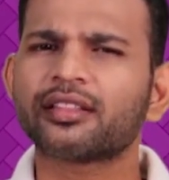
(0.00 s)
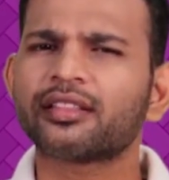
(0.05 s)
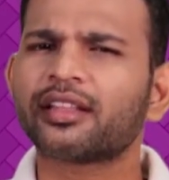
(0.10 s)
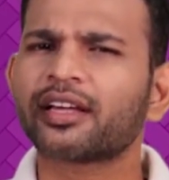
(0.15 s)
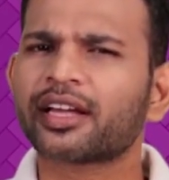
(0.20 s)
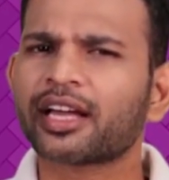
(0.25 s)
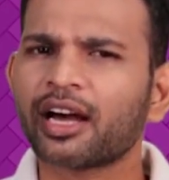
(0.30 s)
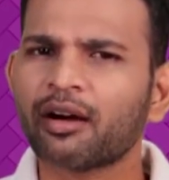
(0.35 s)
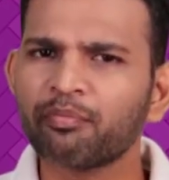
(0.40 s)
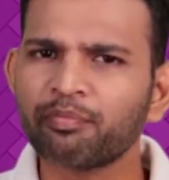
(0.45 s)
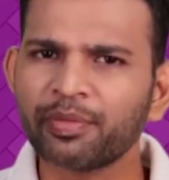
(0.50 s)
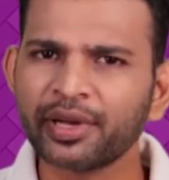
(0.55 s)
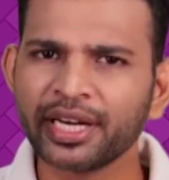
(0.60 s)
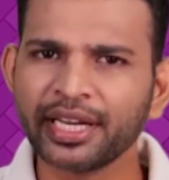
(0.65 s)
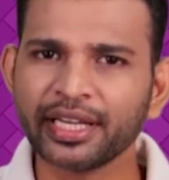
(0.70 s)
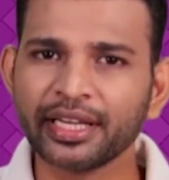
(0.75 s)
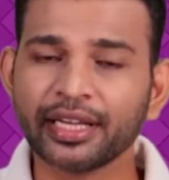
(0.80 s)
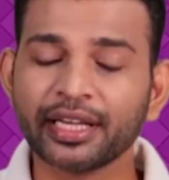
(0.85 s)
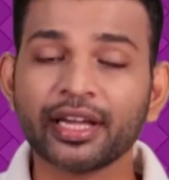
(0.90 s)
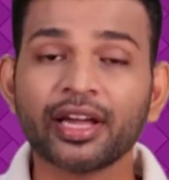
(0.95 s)
the
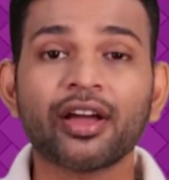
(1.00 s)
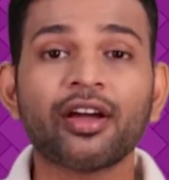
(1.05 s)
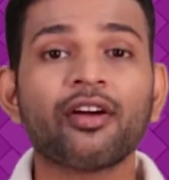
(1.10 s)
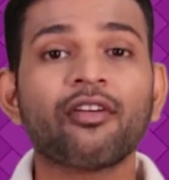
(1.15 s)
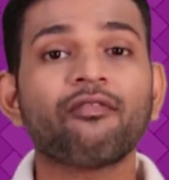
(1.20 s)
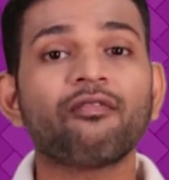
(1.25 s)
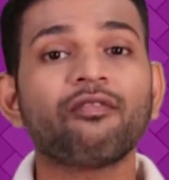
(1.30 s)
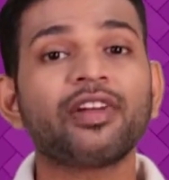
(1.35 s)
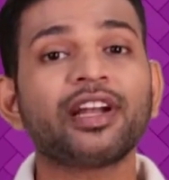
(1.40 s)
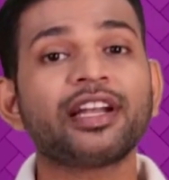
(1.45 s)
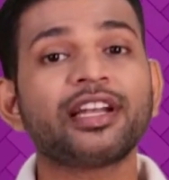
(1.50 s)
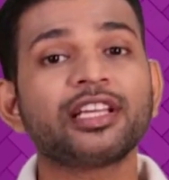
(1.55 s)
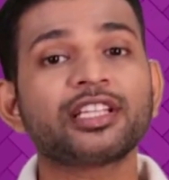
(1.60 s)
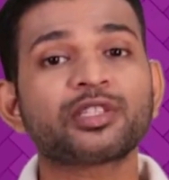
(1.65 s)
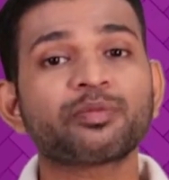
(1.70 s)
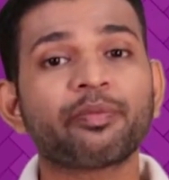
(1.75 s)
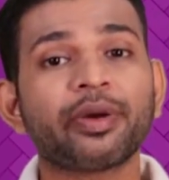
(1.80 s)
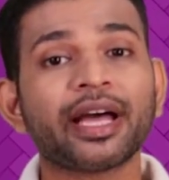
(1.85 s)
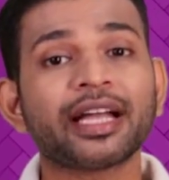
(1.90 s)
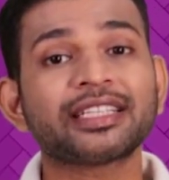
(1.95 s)
company will
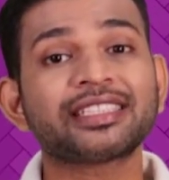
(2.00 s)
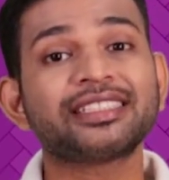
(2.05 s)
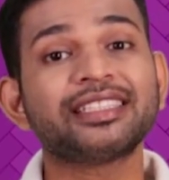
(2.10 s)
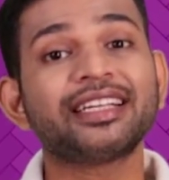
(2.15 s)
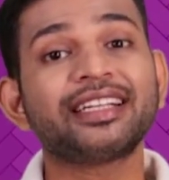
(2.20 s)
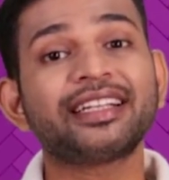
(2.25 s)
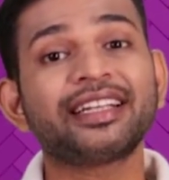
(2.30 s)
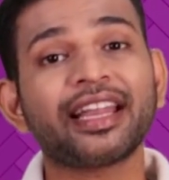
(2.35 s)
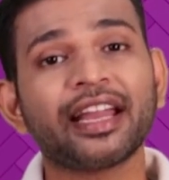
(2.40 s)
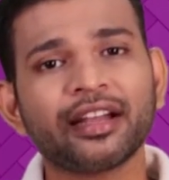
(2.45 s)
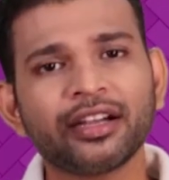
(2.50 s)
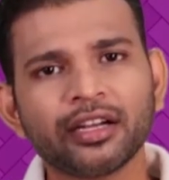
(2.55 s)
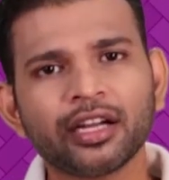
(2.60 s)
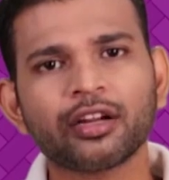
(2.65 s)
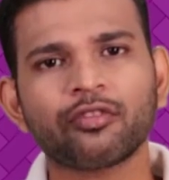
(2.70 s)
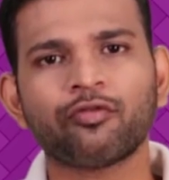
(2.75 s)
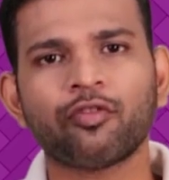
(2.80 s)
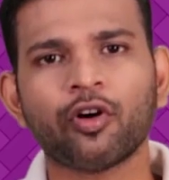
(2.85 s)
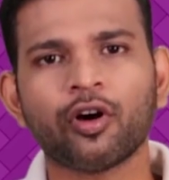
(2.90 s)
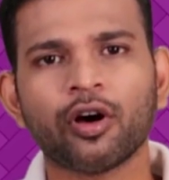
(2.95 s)
dispatch the
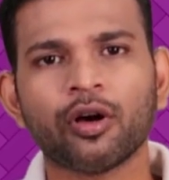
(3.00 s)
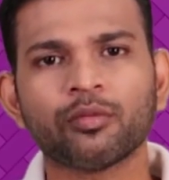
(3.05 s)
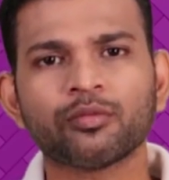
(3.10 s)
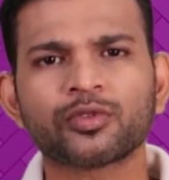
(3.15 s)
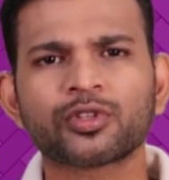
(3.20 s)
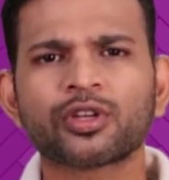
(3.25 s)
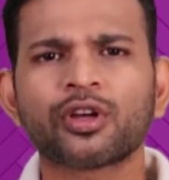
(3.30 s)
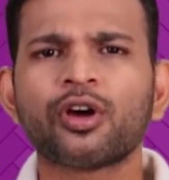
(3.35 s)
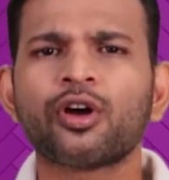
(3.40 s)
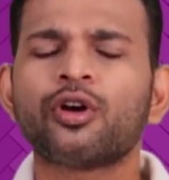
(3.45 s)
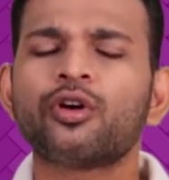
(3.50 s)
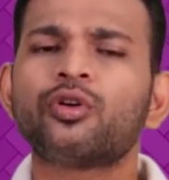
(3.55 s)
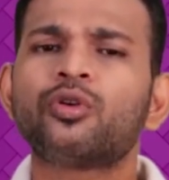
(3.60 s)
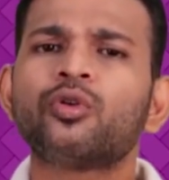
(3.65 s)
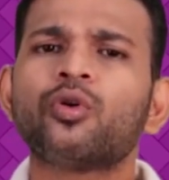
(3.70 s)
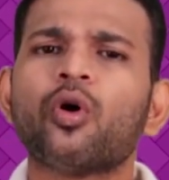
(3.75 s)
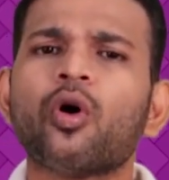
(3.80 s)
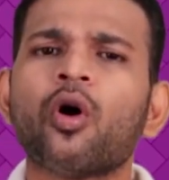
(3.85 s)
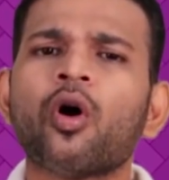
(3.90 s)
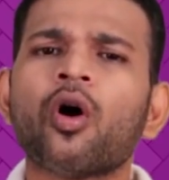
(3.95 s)
tender forms
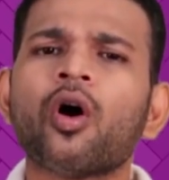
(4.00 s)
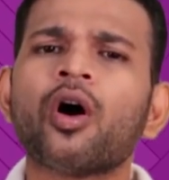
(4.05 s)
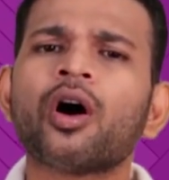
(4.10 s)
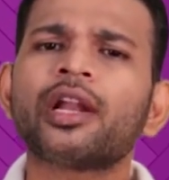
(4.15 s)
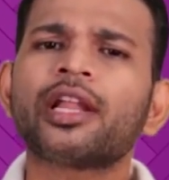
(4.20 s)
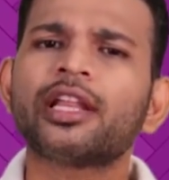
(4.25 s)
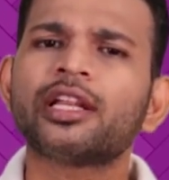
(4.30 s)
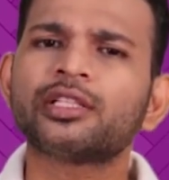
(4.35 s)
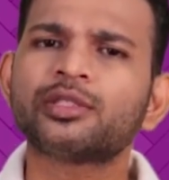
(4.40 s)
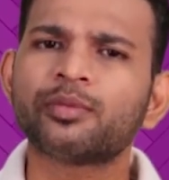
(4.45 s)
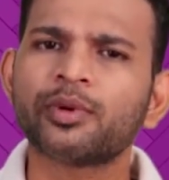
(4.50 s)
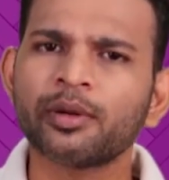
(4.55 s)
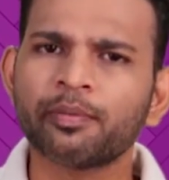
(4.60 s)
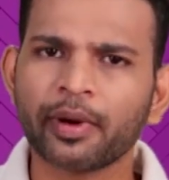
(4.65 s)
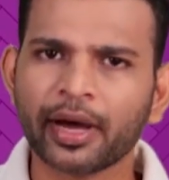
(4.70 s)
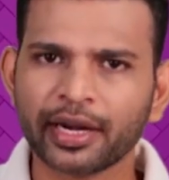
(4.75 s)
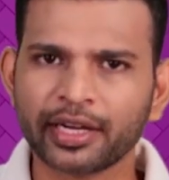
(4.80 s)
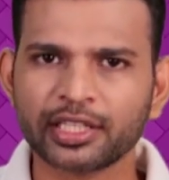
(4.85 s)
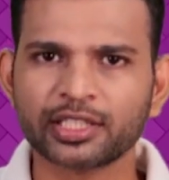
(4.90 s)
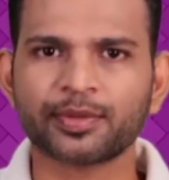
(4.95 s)
to all eligible
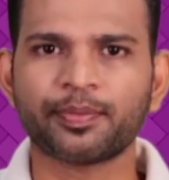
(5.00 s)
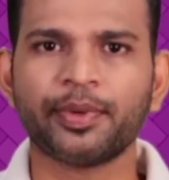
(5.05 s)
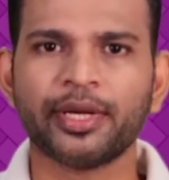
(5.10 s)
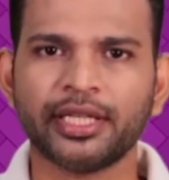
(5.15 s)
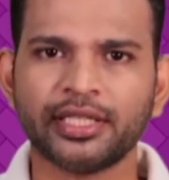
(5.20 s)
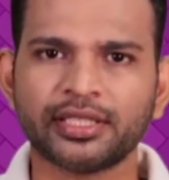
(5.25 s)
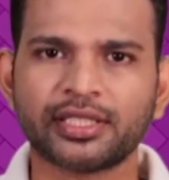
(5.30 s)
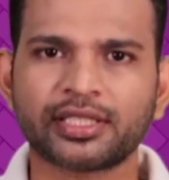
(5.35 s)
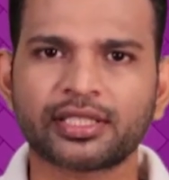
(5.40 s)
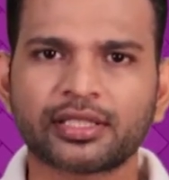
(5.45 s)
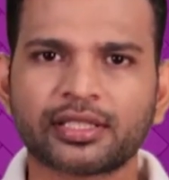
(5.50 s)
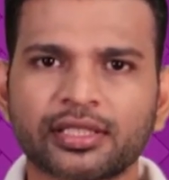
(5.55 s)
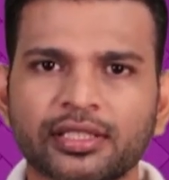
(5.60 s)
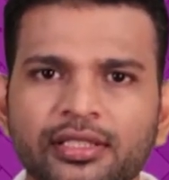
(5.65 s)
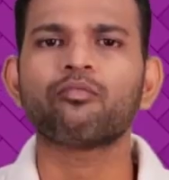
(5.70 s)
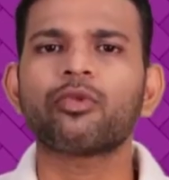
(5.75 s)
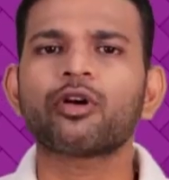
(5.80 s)
participants.